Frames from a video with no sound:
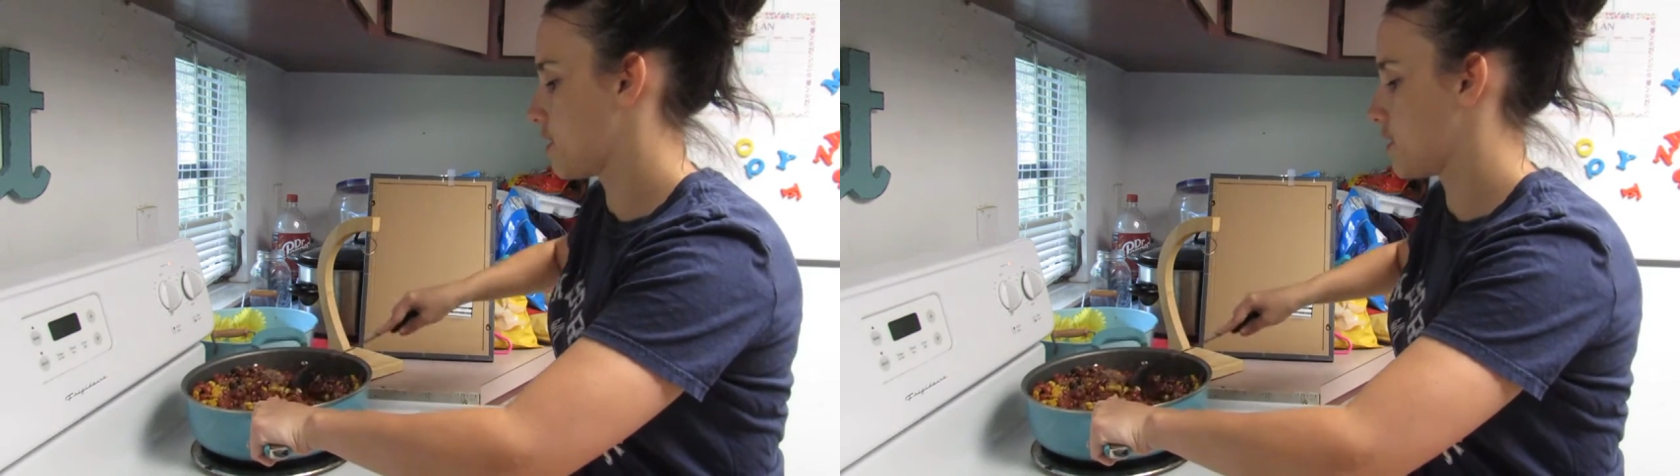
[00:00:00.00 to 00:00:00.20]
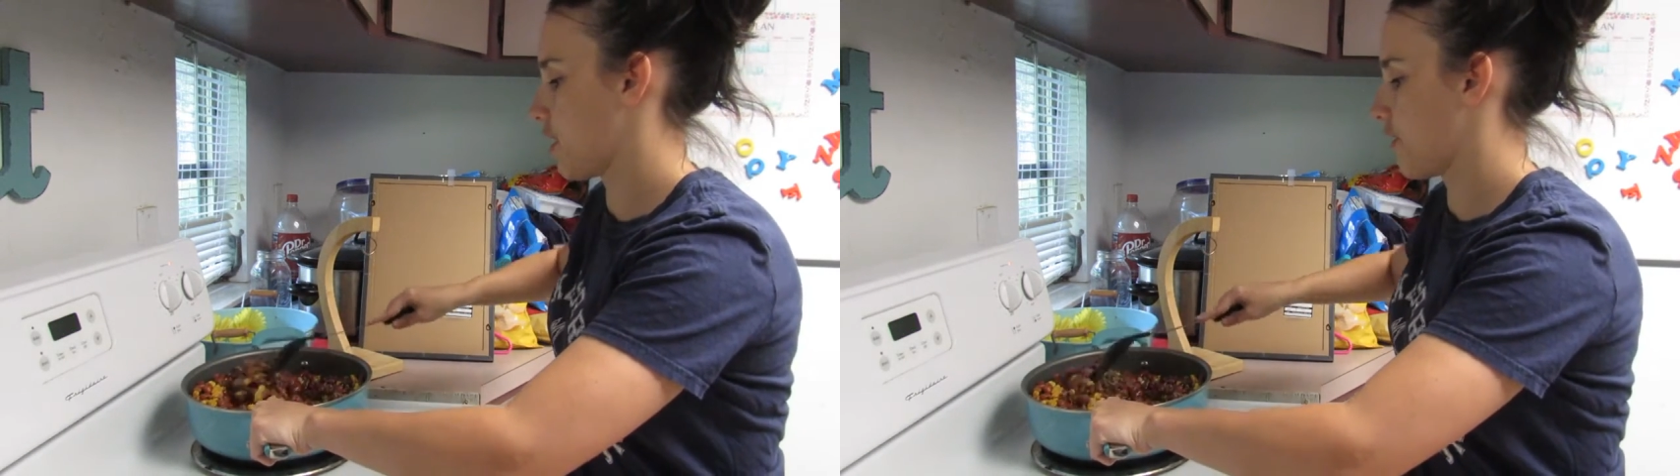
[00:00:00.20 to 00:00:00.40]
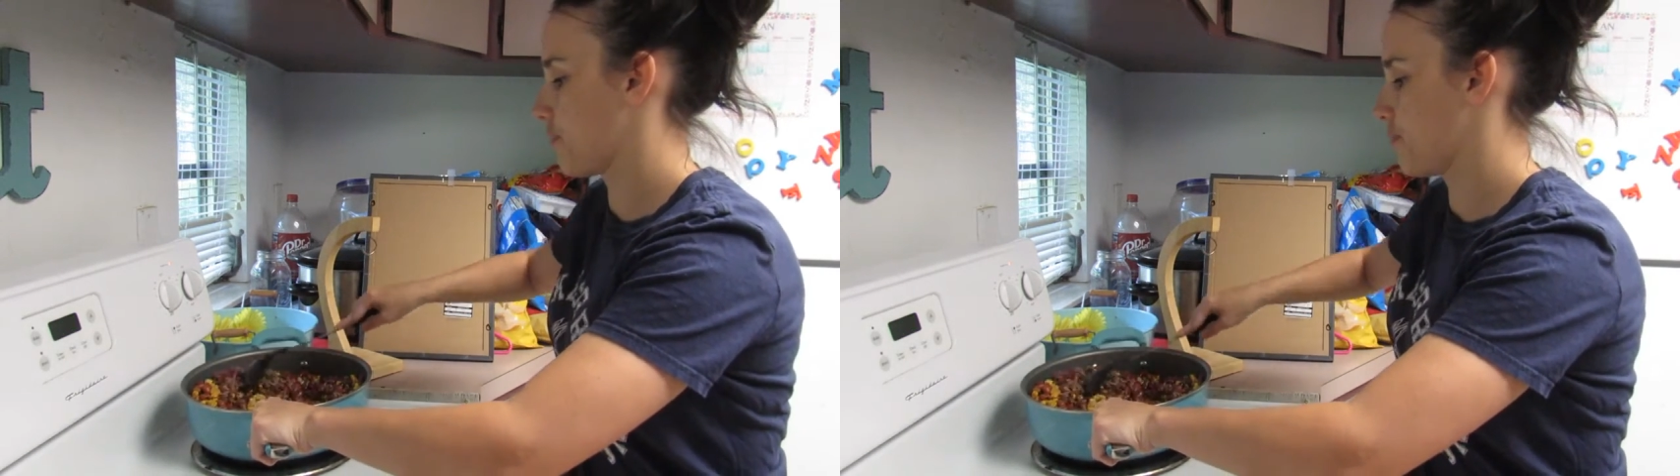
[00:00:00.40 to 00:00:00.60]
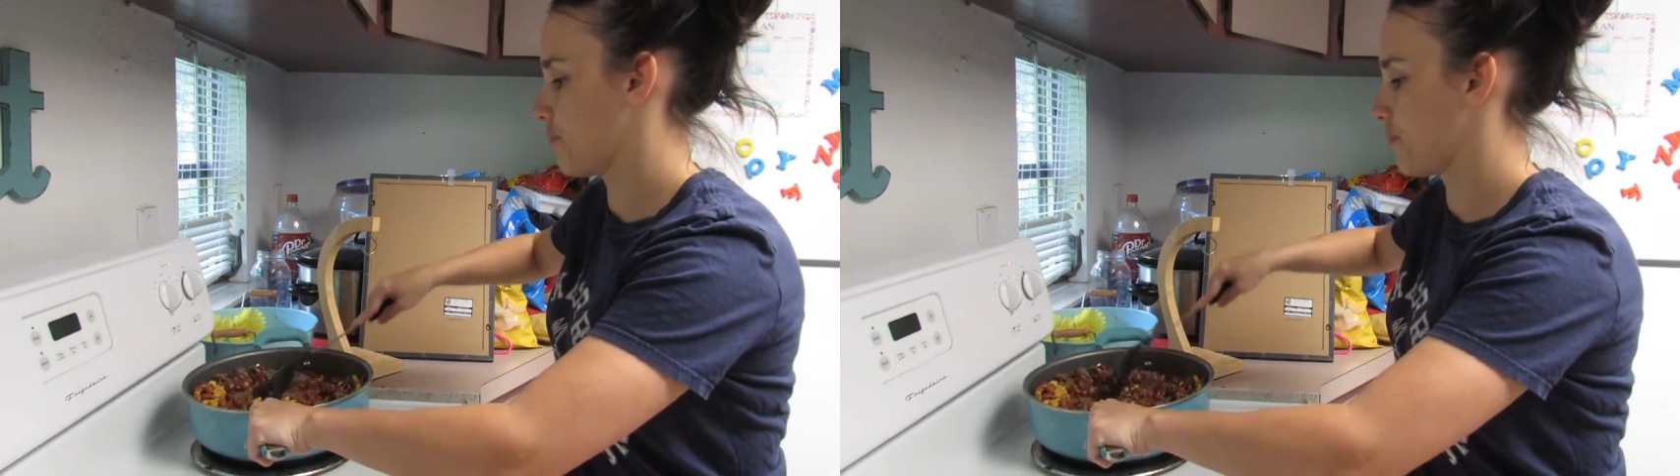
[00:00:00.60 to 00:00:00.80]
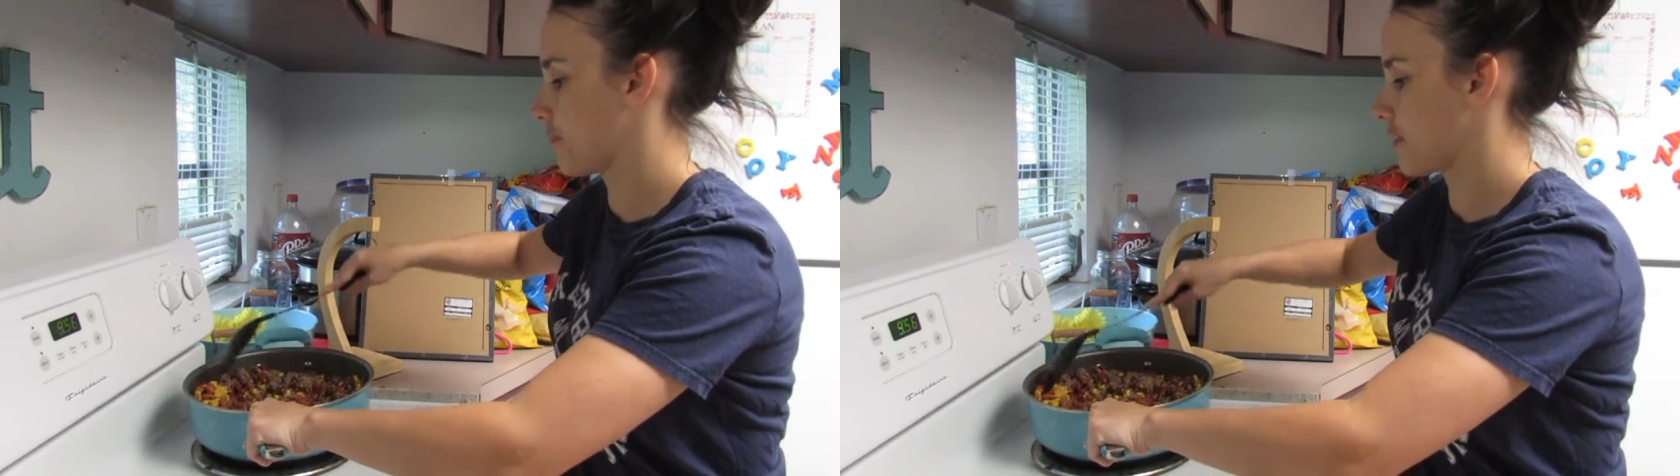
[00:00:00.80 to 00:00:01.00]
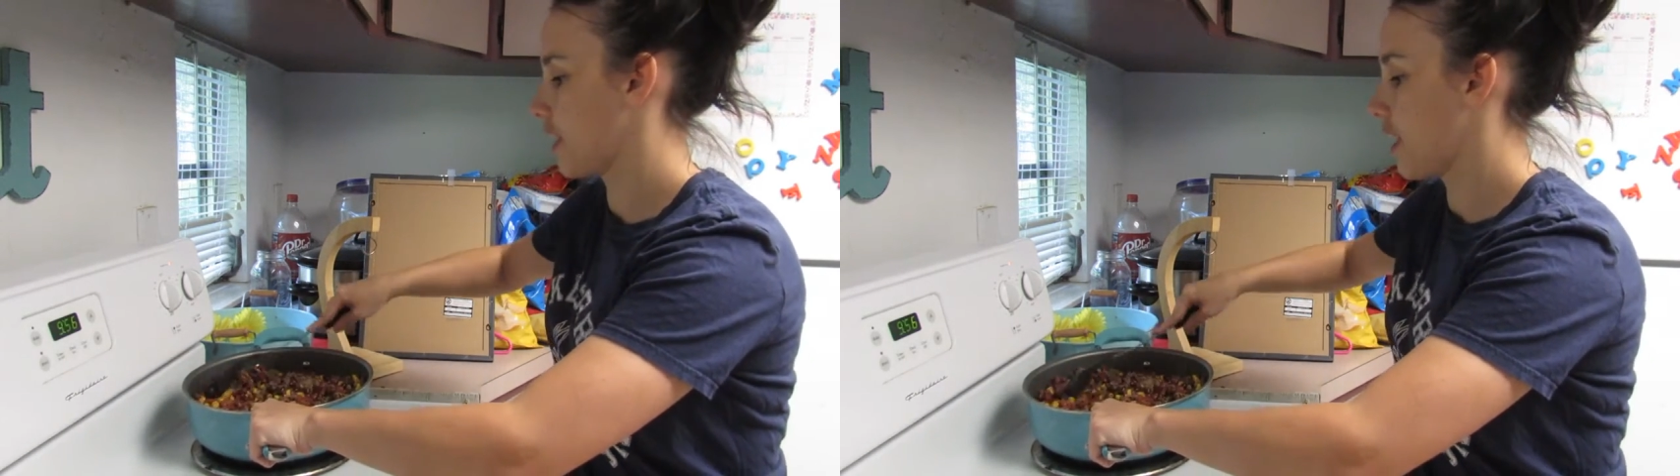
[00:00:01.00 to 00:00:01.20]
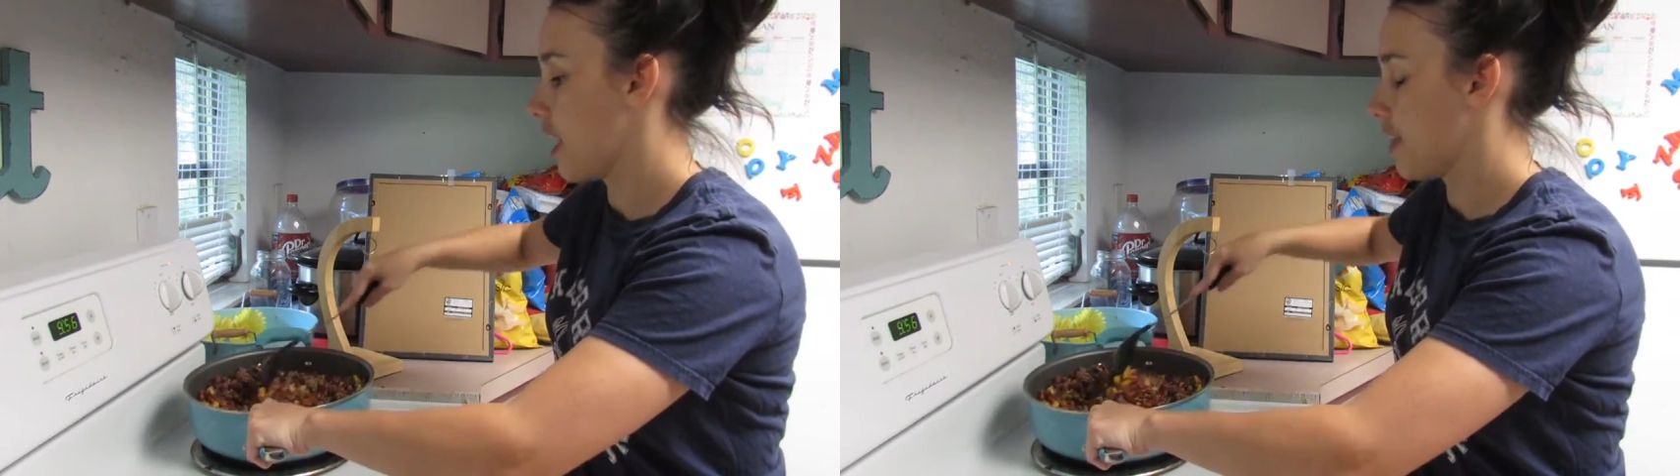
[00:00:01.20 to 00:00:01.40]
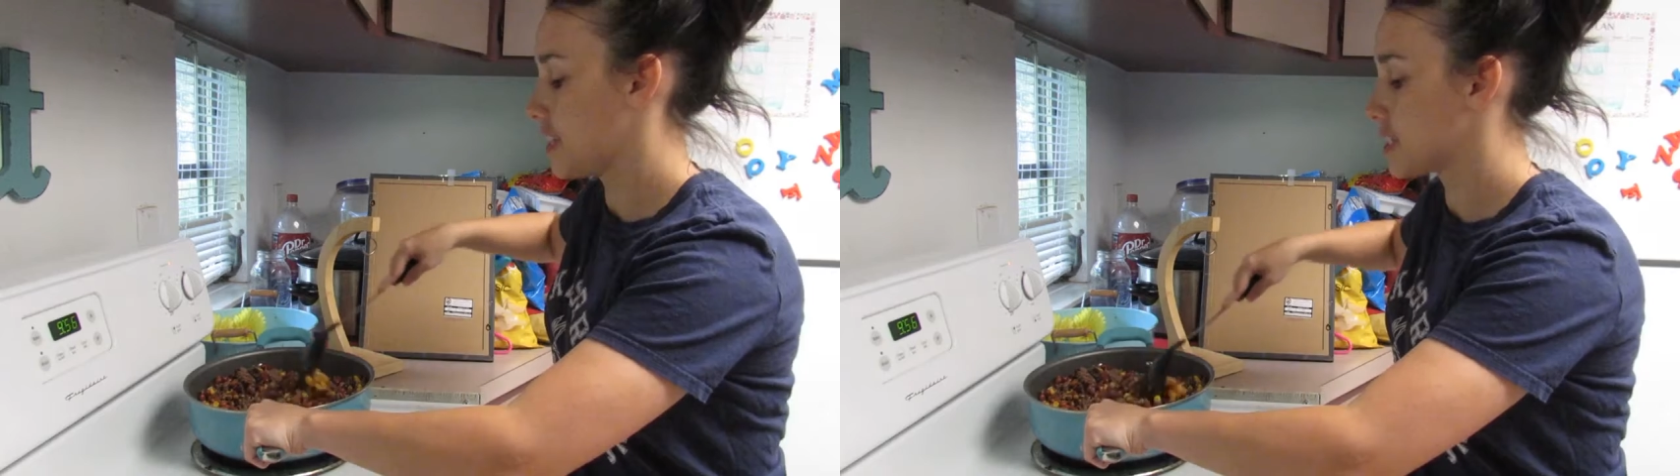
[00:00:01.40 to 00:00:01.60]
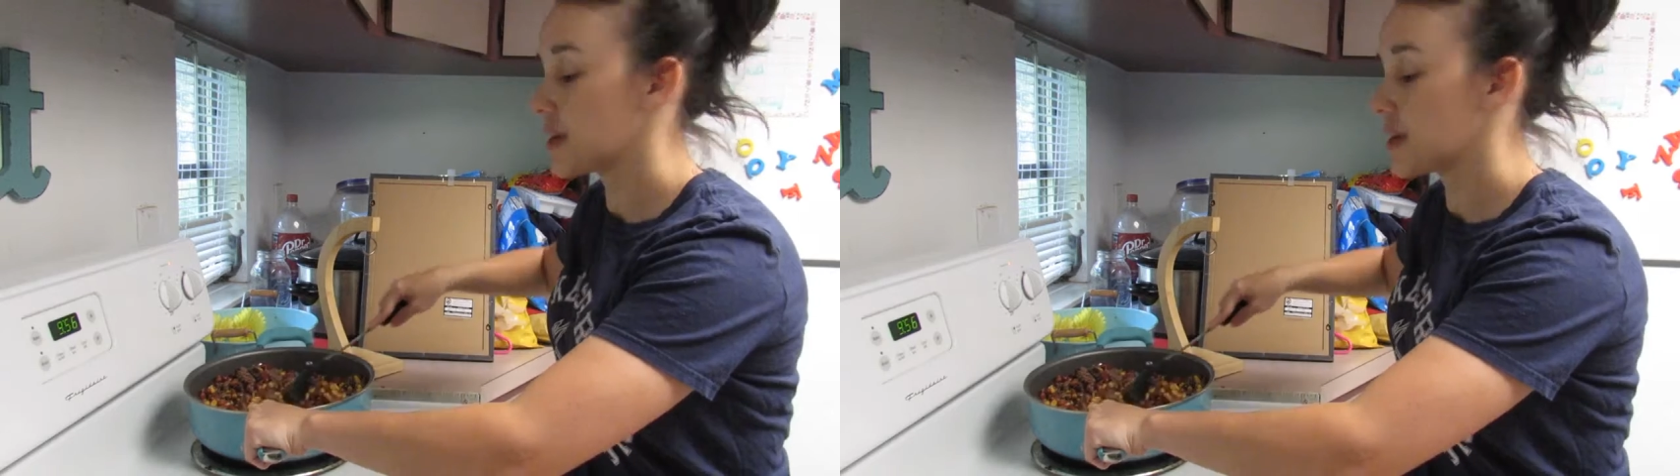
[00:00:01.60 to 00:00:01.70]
So this